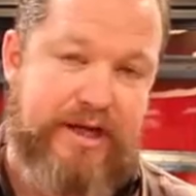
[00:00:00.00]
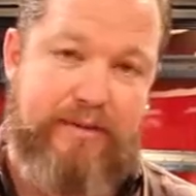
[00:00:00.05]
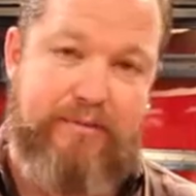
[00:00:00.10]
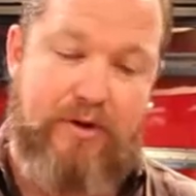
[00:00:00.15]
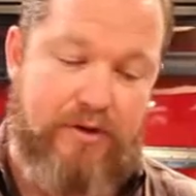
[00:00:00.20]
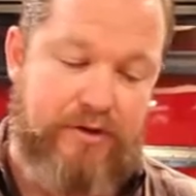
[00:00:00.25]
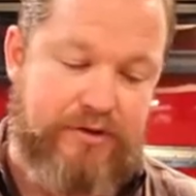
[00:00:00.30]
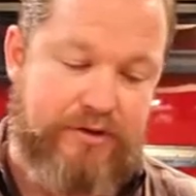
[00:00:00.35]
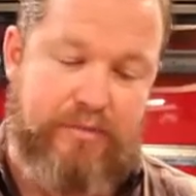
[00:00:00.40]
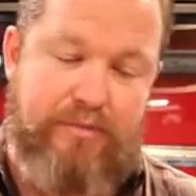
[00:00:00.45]

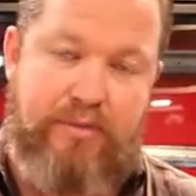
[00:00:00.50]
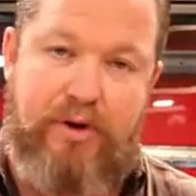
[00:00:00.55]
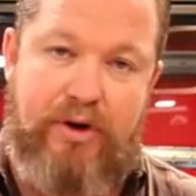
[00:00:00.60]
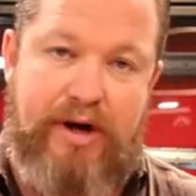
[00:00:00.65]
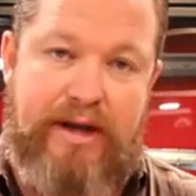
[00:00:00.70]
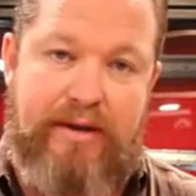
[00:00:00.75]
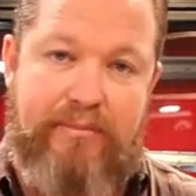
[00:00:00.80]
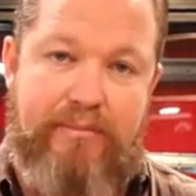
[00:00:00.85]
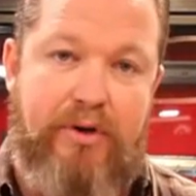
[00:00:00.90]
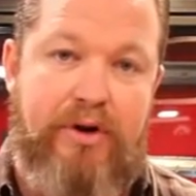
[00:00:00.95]
holster, put
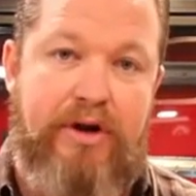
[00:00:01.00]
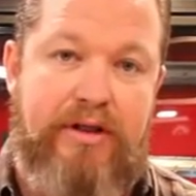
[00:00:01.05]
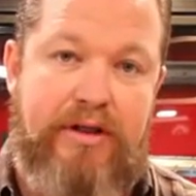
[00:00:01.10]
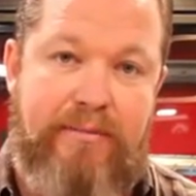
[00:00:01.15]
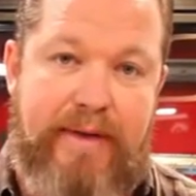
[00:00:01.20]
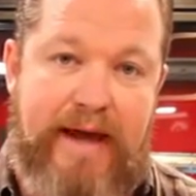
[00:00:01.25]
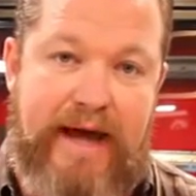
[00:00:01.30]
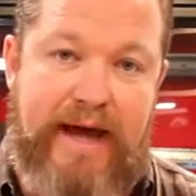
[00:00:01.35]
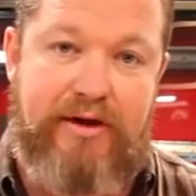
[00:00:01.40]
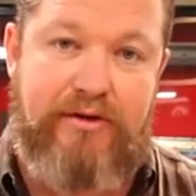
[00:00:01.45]
it in, put it in
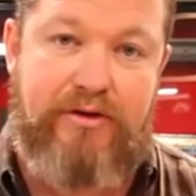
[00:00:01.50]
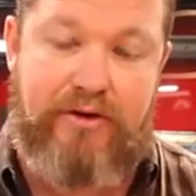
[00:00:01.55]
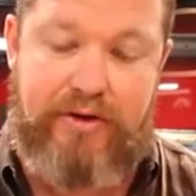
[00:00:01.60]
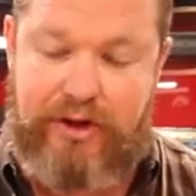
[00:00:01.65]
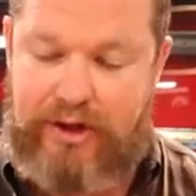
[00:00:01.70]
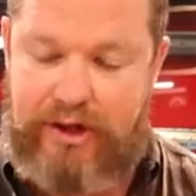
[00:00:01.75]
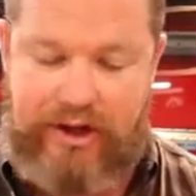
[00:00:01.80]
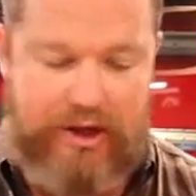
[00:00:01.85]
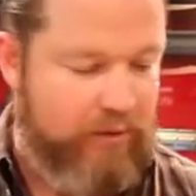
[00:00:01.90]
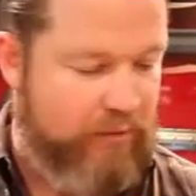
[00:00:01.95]
the bag, and you're
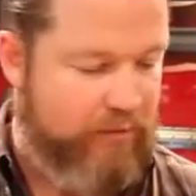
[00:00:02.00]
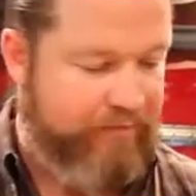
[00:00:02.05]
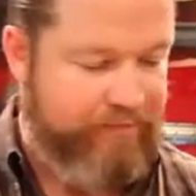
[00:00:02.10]
good to go.